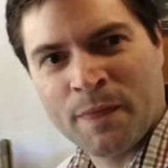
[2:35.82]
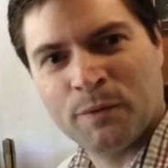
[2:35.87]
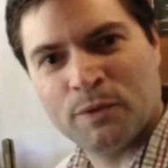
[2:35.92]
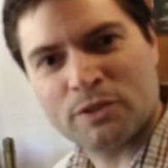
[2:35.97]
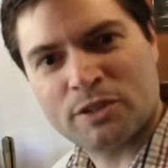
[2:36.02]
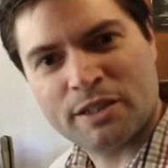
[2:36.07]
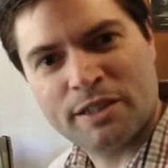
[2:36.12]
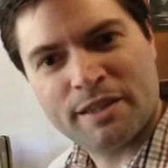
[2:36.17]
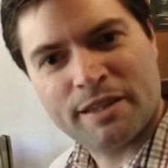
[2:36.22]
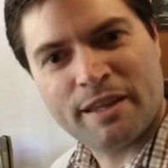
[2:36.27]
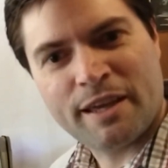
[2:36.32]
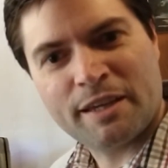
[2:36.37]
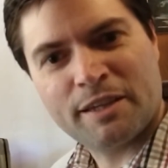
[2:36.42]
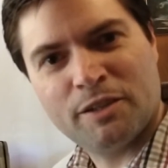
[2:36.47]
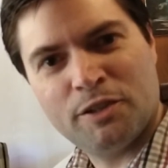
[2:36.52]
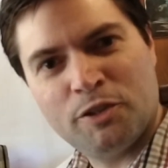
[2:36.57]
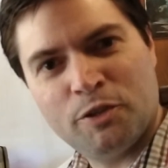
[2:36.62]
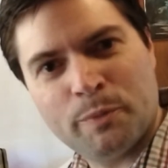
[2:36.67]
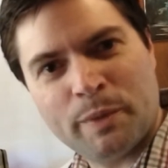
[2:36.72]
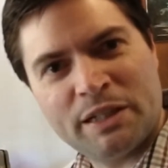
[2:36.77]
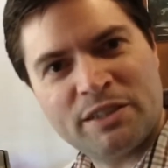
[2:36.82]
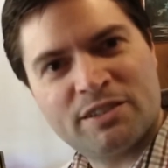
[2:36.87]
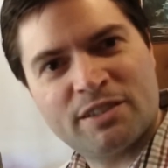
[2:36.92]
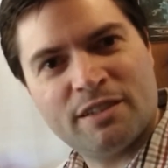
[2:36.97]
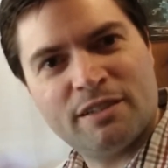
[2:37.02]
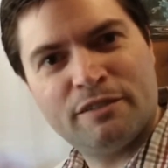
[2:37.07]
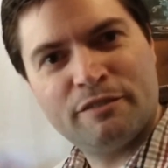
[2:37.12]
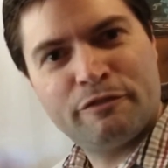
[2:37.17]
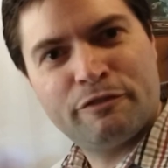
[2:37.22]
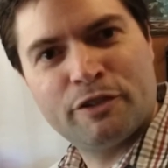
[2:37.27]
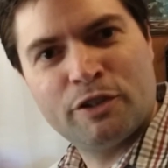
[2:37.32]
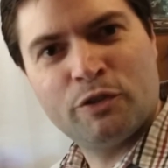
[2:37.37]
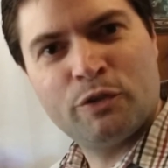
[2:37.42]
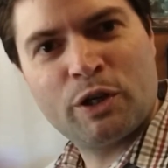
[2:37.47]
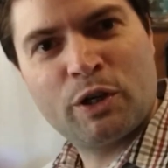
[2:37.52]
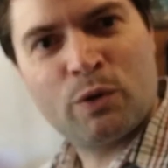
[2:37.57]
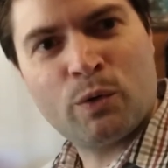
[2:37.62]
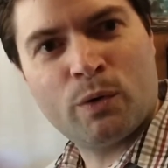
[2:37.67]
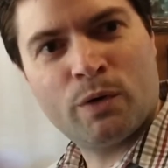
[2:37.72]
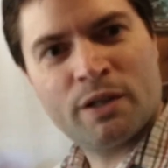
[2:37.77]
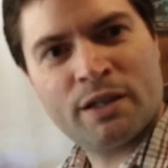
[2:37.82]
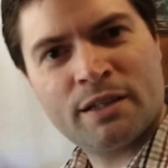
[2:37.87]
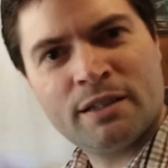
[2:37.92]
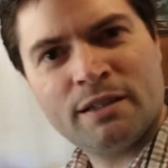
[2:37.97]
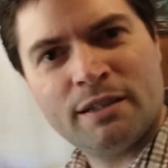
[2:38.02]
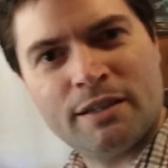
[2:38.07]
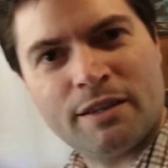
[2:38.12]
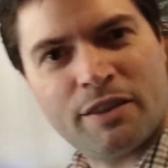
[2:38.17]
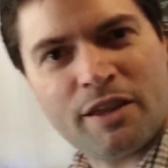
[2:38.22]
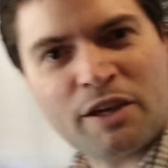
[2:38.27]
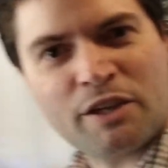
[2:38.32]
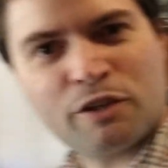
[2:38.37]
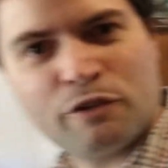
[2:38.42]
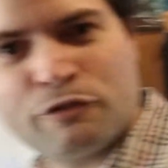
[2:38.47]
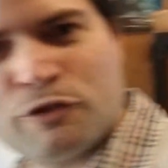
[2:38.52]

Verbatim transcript: Once again, thank you to my son for recording, and thank